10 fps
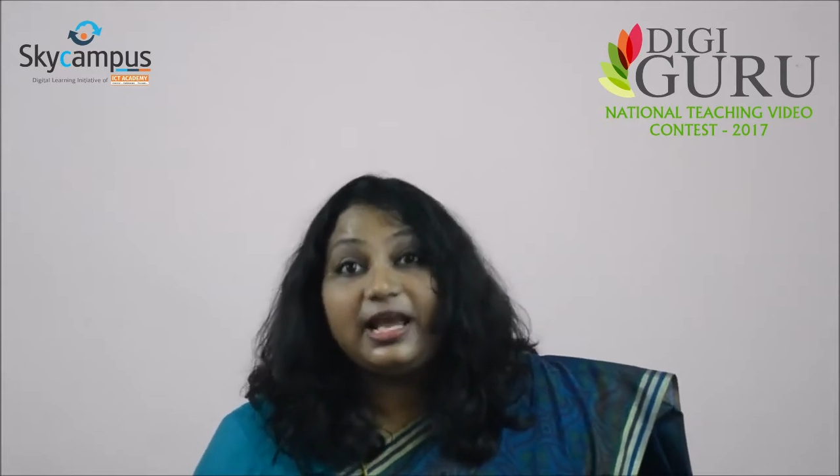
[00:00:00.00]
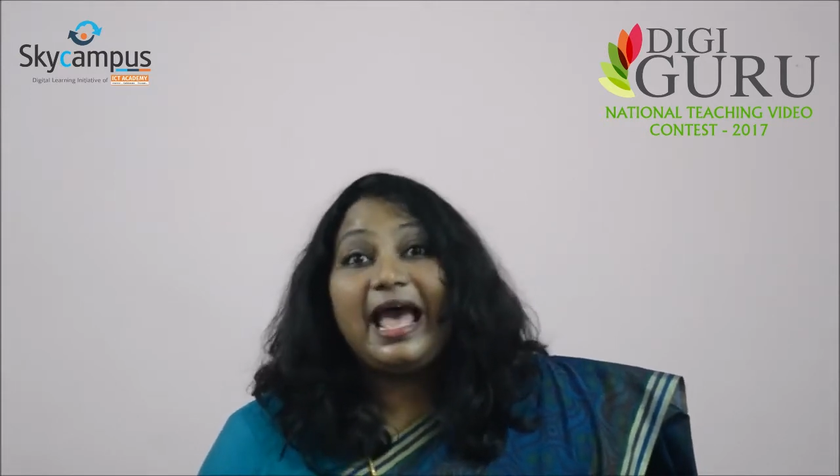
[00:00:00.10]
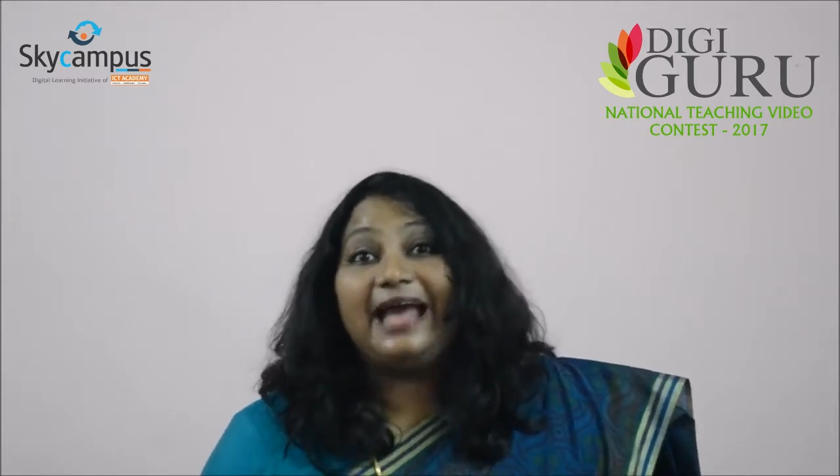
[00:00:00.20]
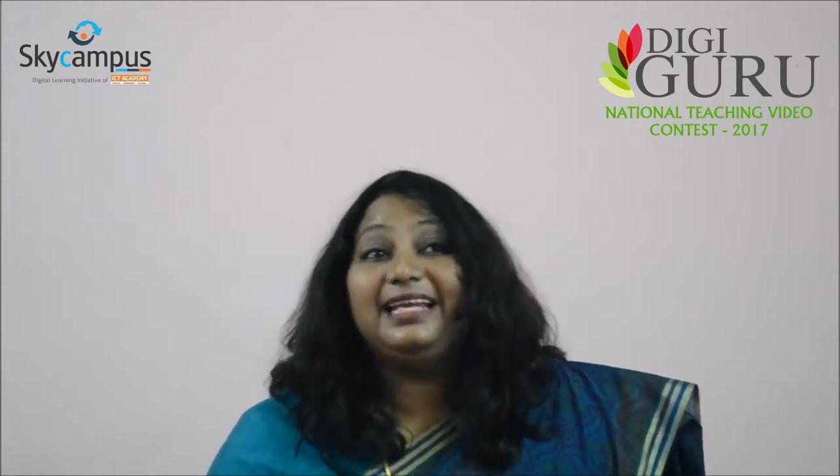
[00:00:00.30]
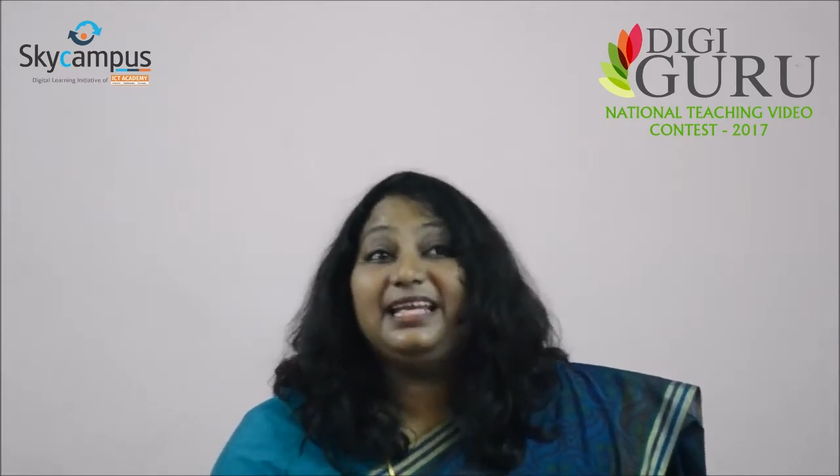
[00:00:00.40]

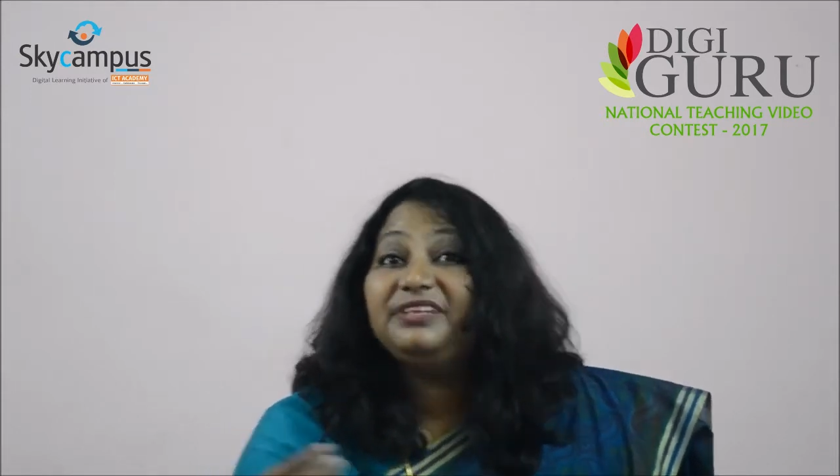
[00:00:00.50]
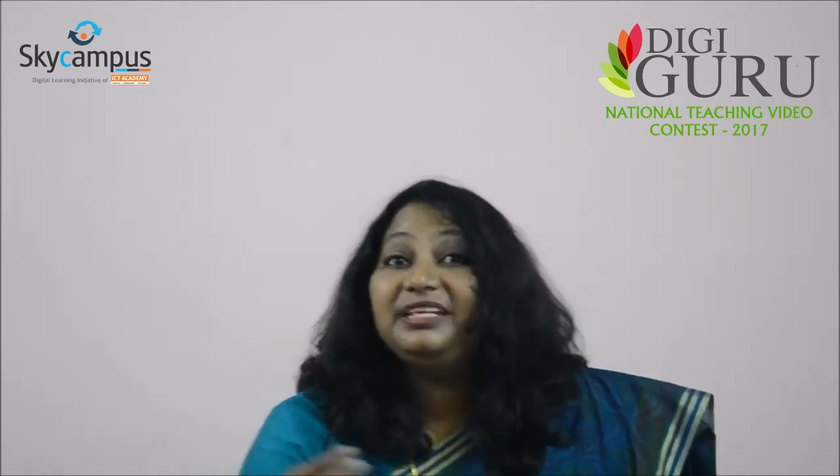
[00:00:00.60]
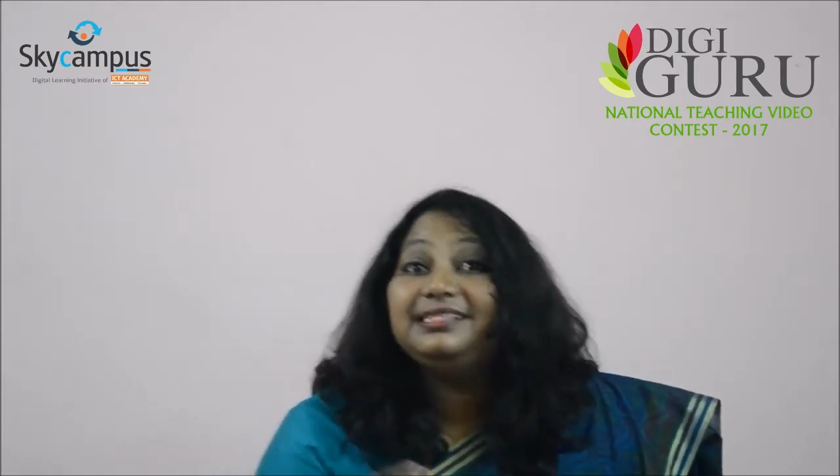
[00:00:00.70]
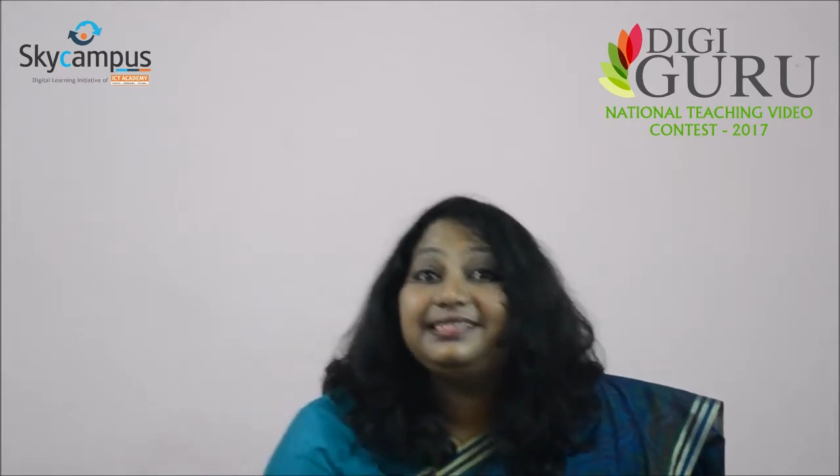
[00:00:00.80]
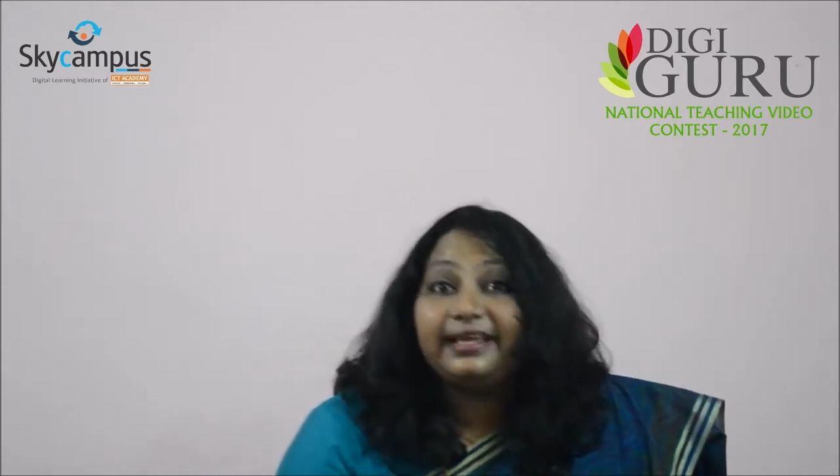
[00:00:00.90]
And even
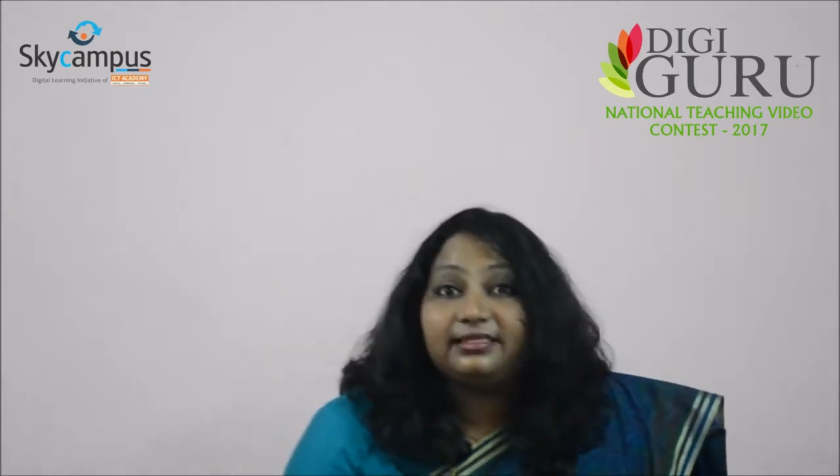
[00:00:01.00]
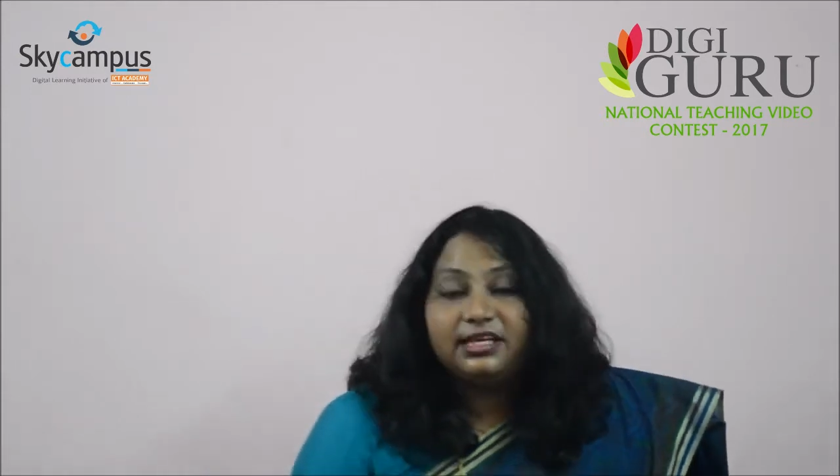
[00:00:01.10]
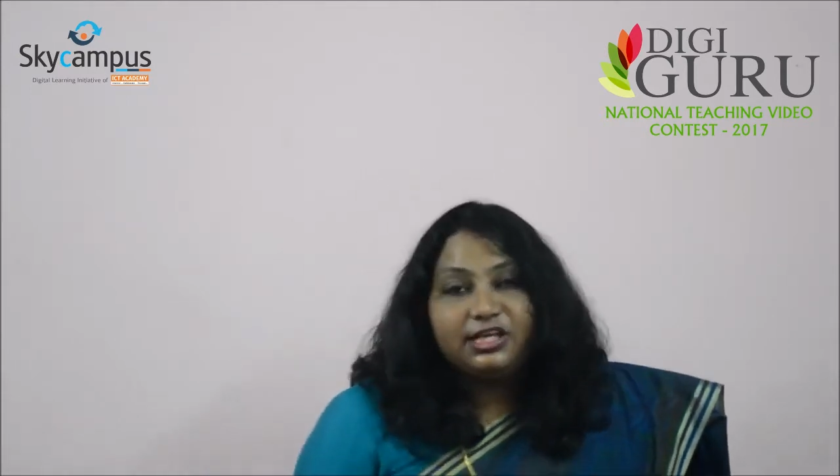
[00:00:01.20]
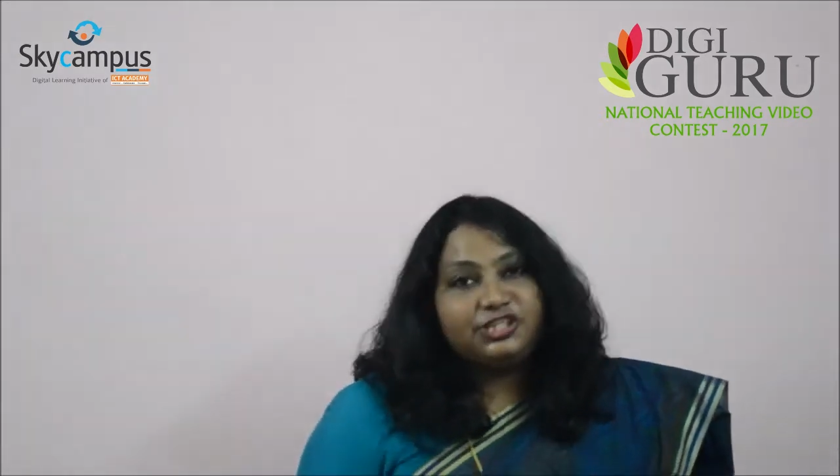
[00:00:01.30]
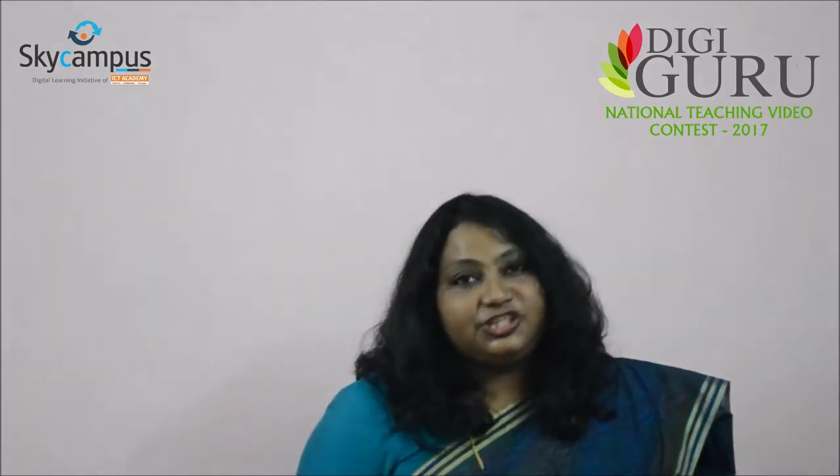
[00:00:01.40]
in death,
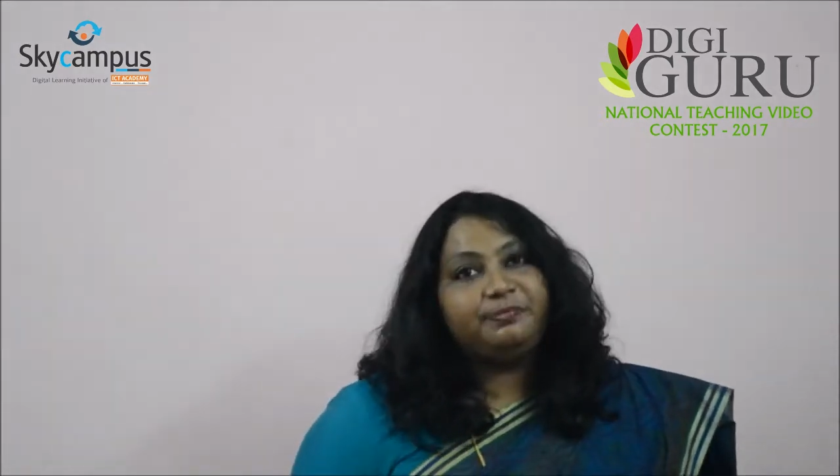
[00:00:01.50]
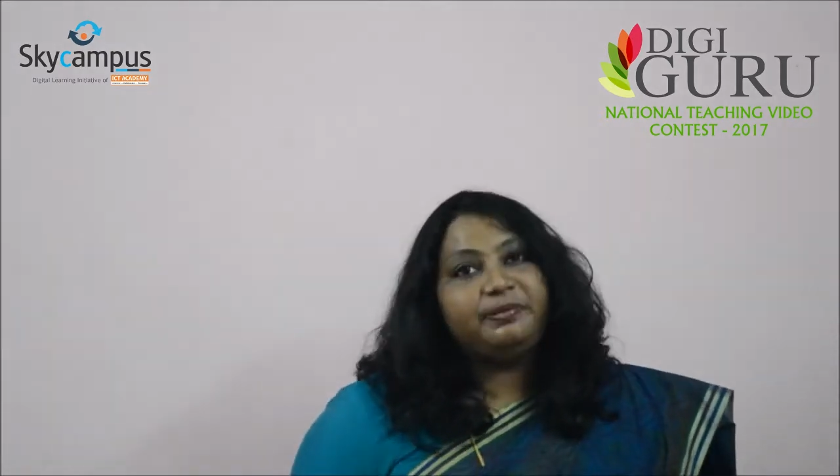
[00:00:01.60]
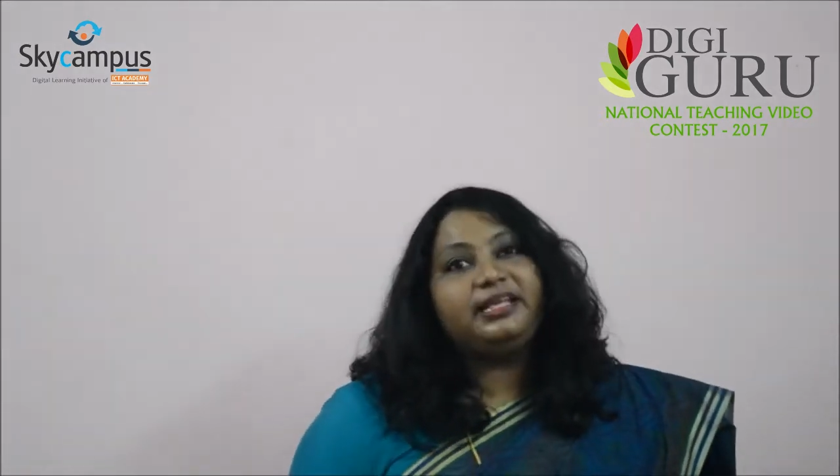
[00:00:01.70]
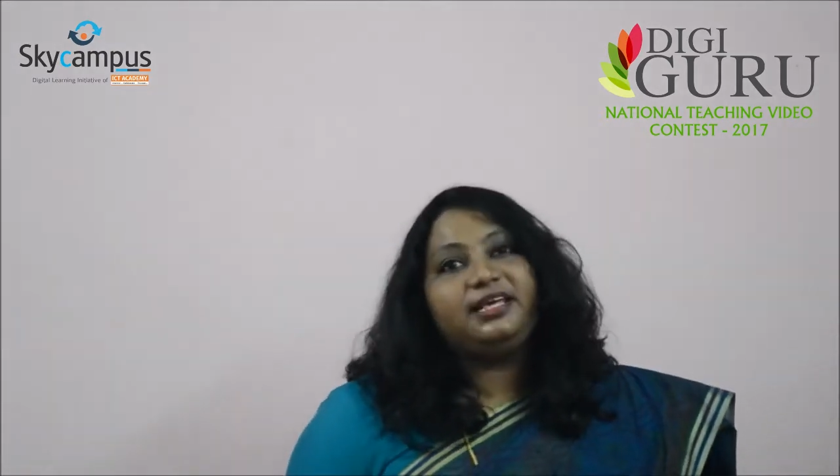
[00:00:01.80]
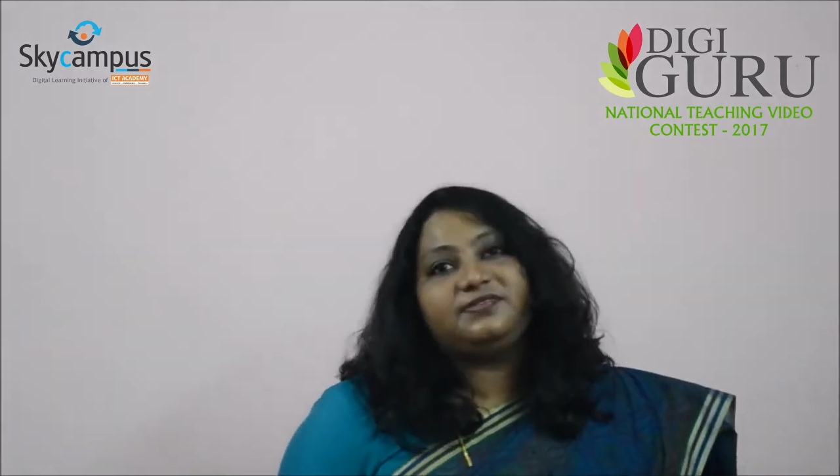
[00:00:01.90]
she
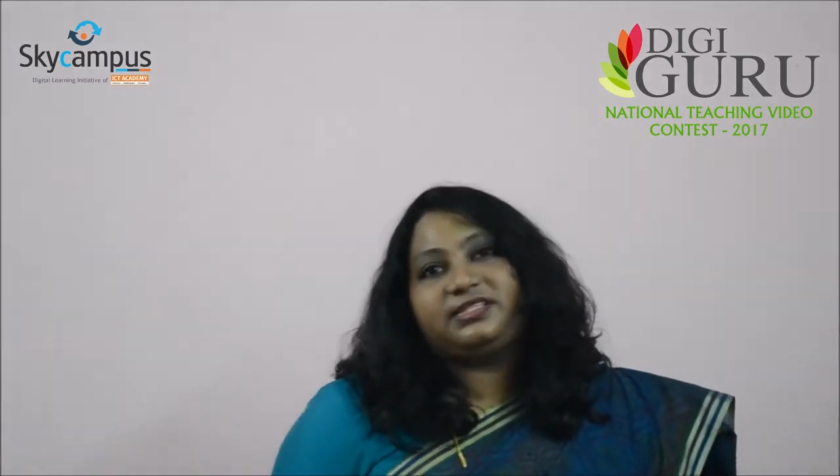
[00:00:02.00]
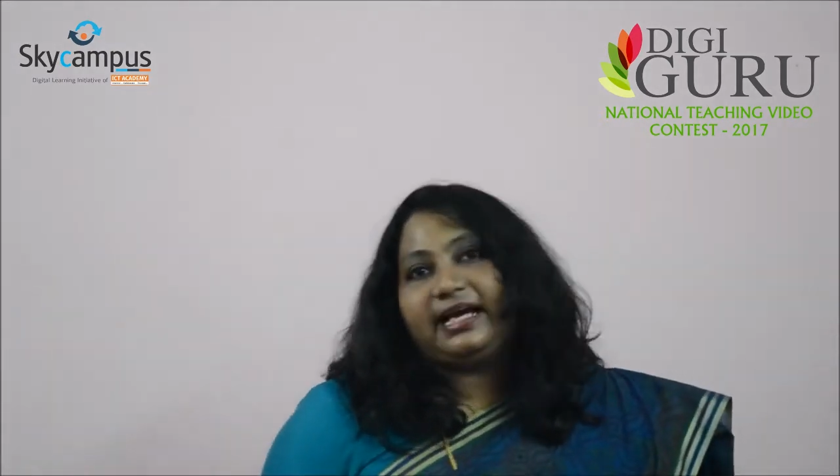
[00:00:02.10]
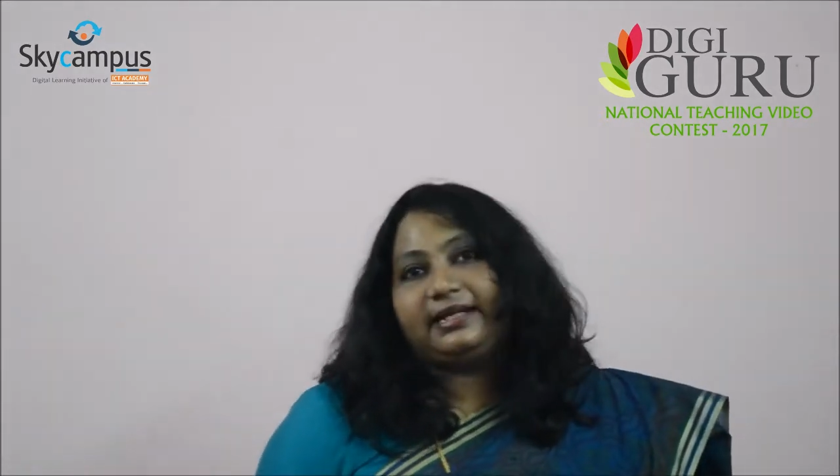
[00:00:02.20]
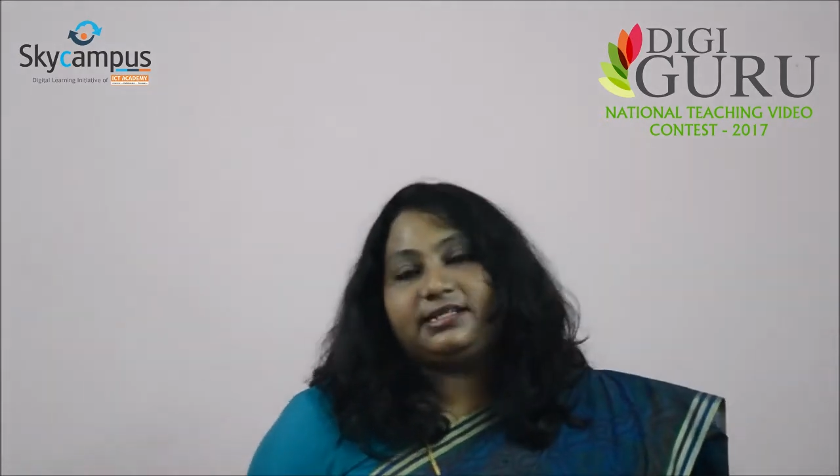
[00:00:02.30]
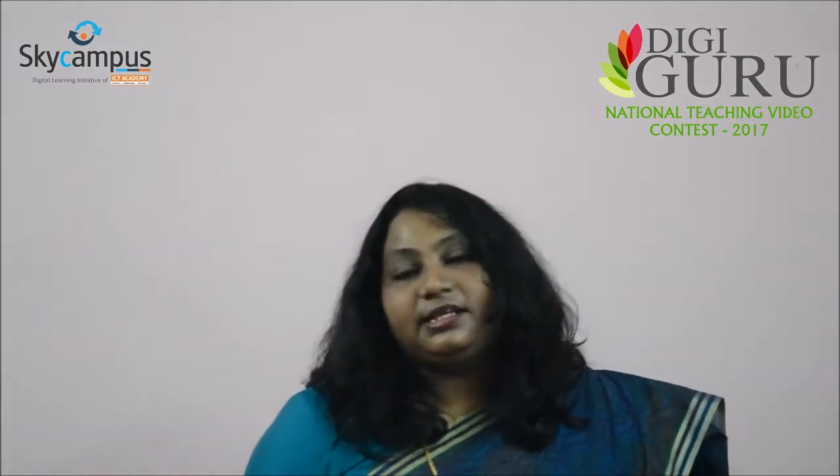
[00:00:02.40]
believes
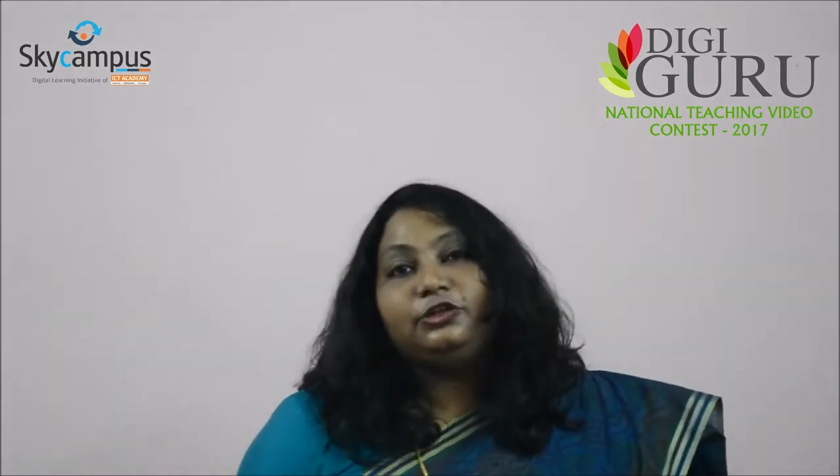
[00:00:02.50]
that